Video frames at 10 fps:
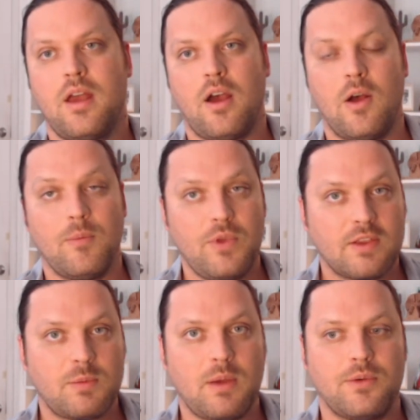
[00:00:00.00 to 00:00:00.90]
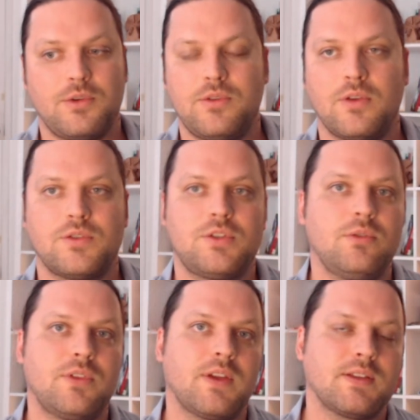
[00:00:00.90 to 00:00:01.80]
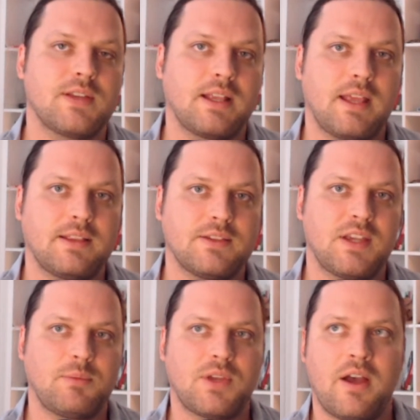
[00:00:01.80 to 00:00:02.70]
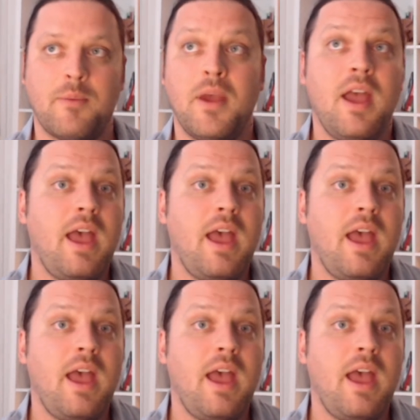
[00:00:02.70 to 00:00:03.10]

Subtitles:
You have to be able to do those two things at the same time.